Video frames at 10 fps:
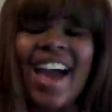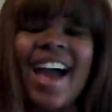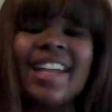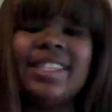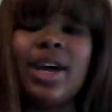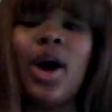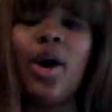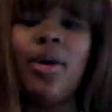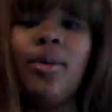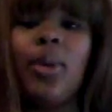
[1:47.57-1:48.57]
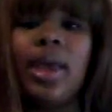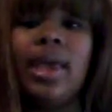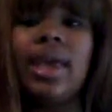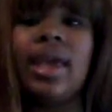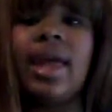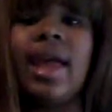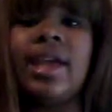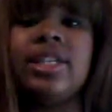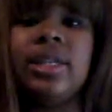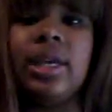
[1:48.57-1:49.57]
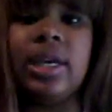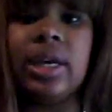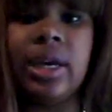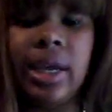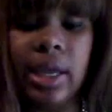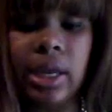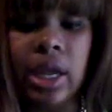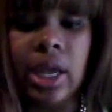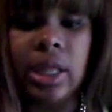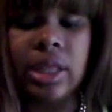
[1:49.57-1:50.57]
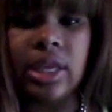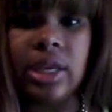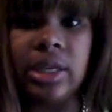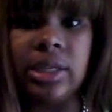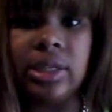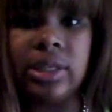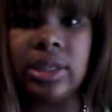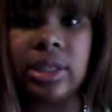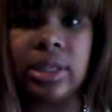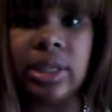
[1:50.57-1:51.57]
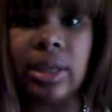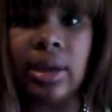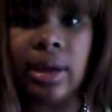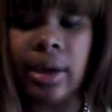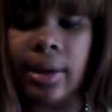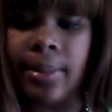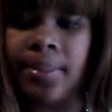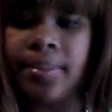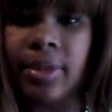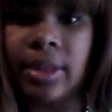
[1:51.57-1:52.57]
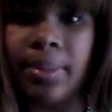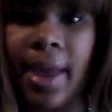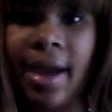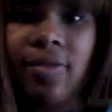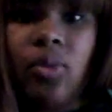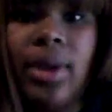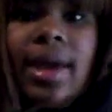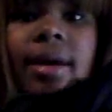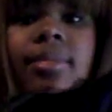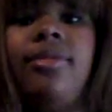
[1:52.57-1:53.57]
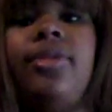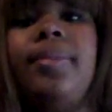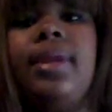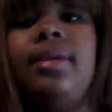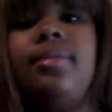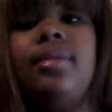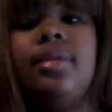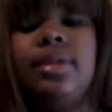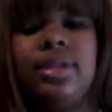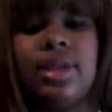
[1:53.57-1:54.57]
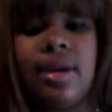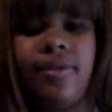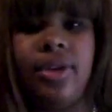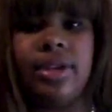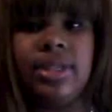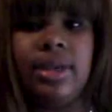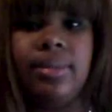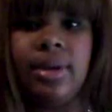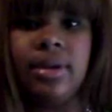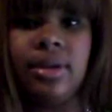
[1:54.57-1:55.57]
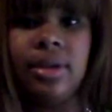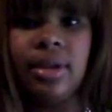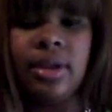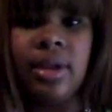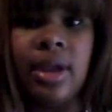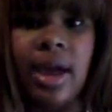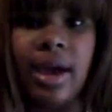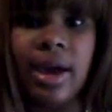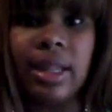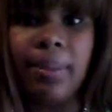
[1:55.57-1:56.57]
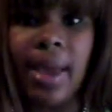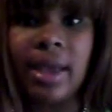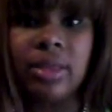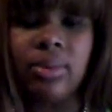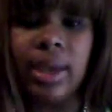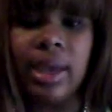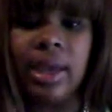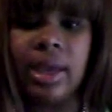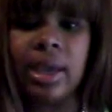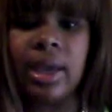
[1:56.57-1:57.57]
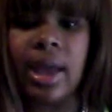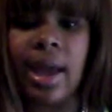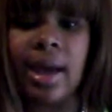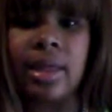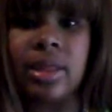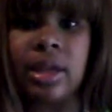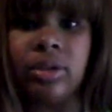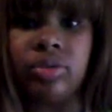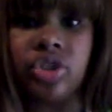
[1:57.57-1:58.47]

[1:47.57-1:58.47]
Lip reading: I took an old wig and I actually cut the back of the wig out and flip it in. That's how you can see it better. I cut the back of the wig, that little